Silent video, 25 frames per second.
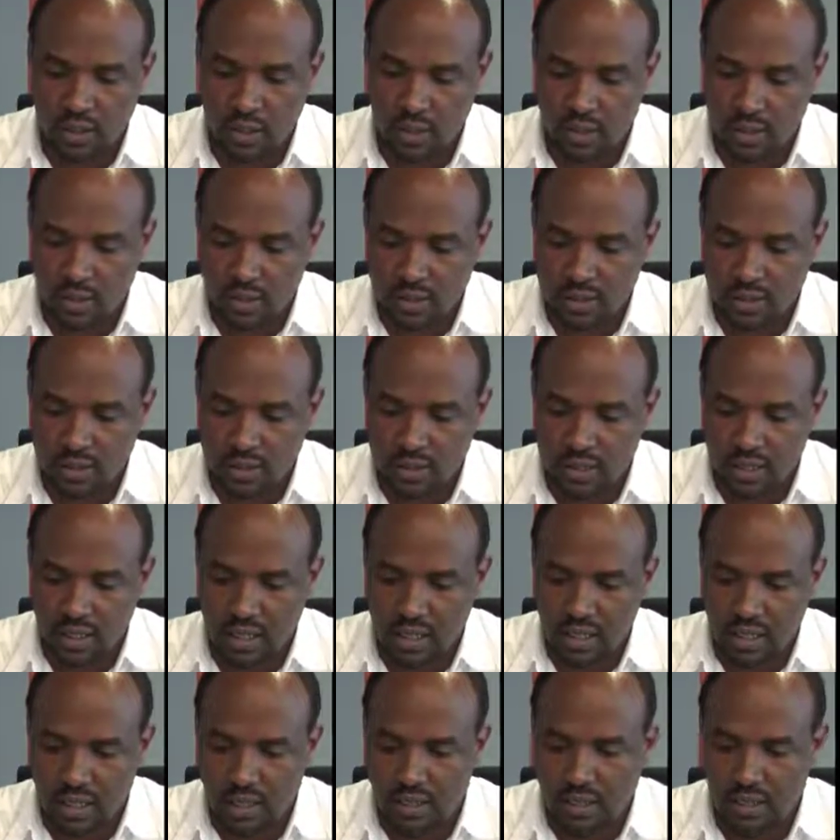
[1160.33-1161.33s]
humans
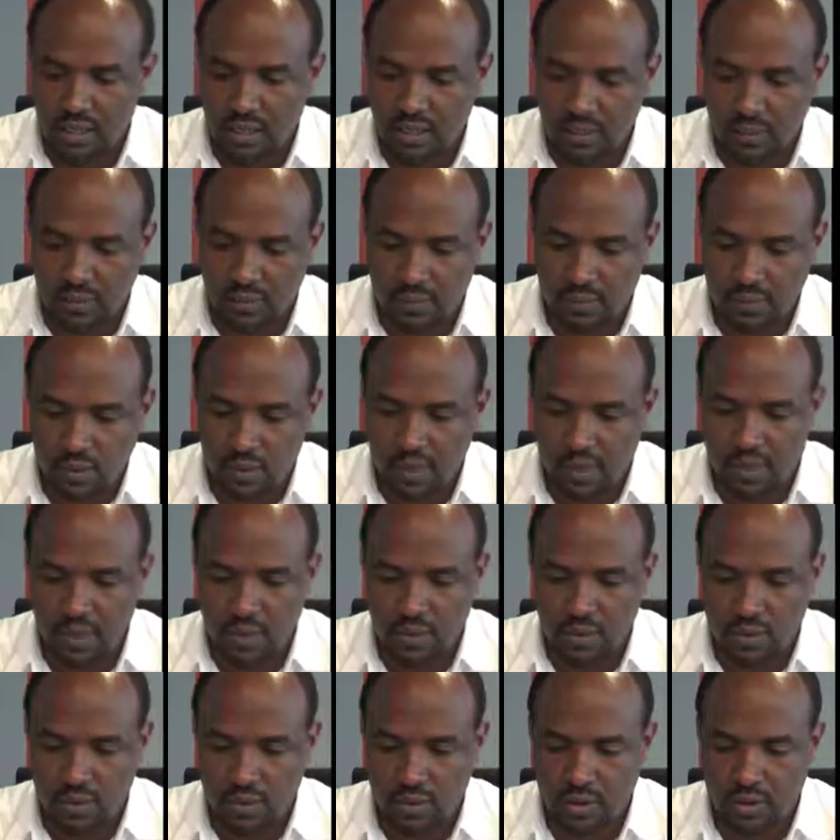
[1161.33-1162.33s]
are really
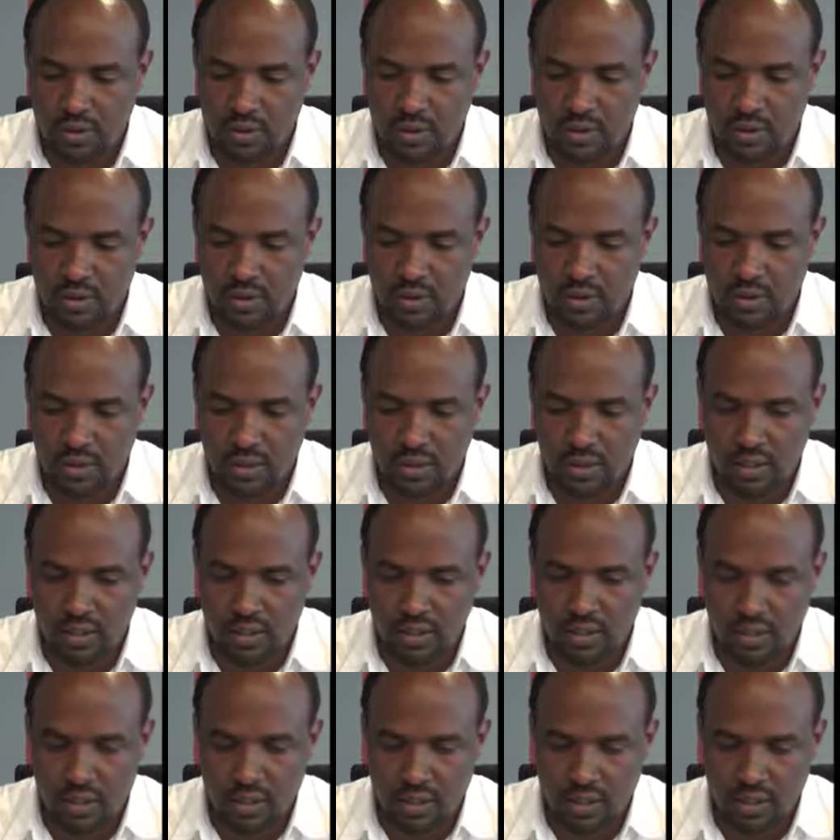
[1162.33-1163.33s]
resources in
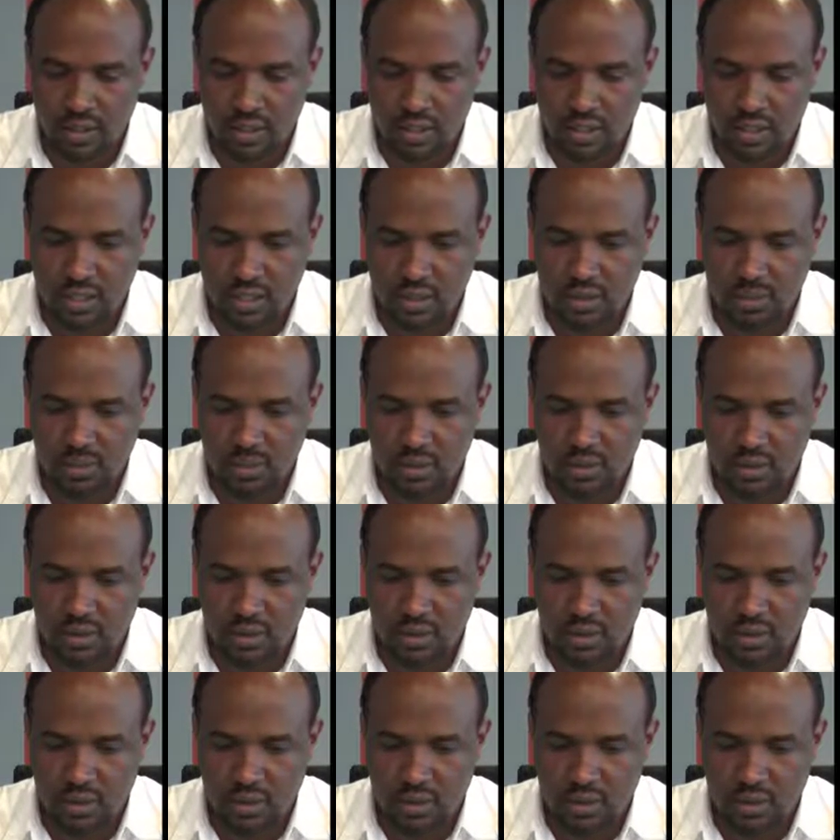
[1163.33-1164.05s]
Spate system